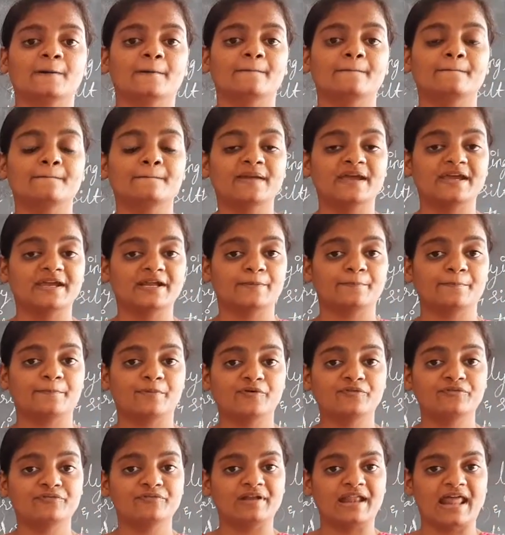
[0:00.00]
made up
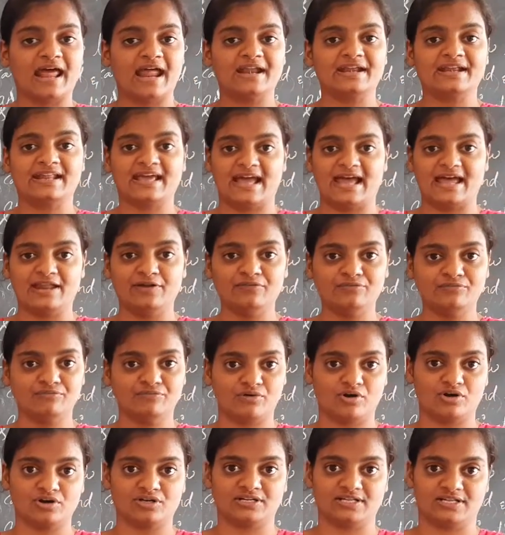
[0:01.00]
of land and
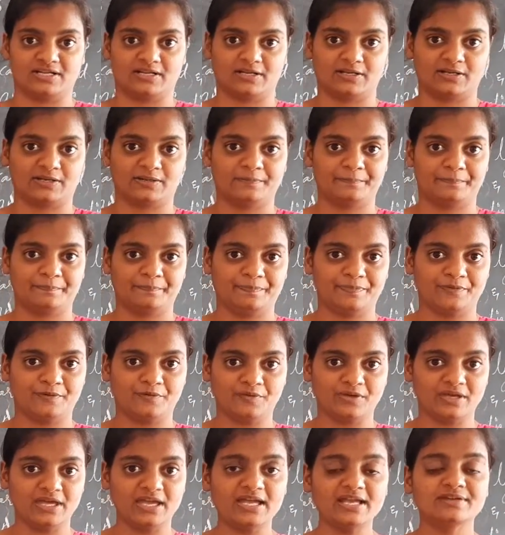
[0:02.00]
water.
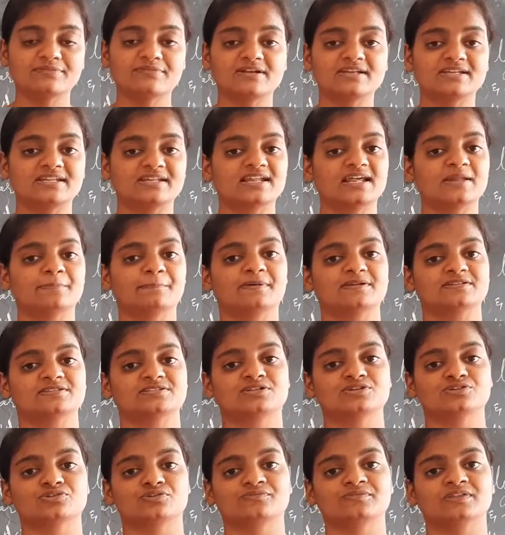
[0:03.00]
Okay,
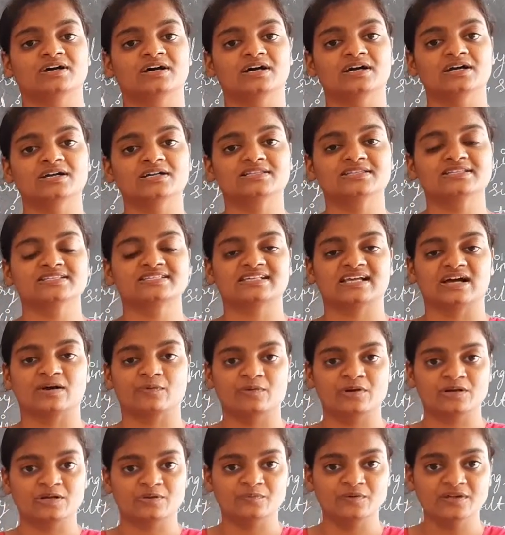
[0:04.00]
29% of the earth is
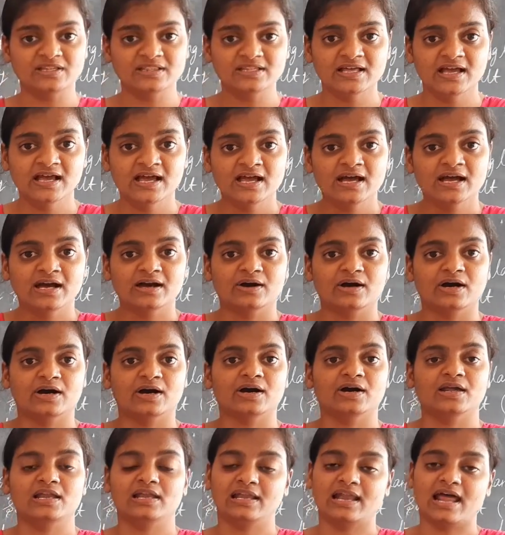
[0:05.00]
covered with
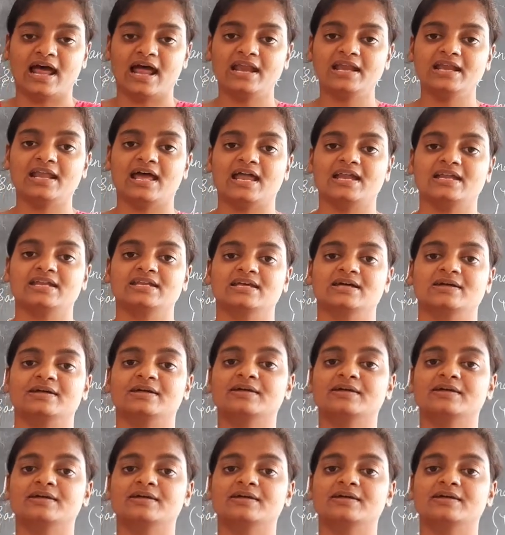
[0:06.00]
land and